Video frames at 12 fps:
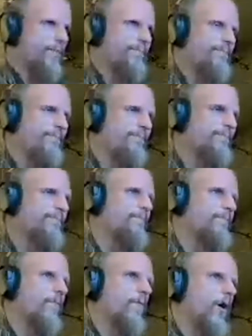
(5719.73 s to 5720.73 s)
All
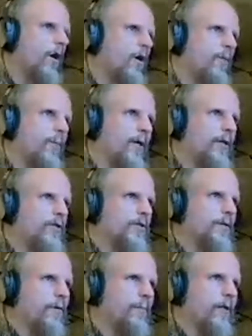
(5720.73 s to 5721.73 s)
branches of our military.
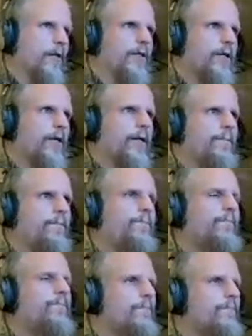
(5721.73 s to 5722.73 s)

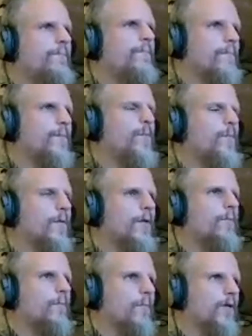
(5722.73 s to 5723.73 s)
Much love,
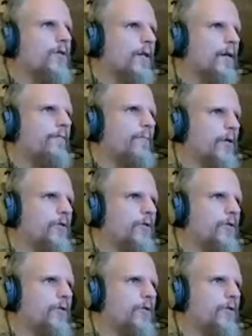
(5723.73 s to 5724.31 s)
much respect.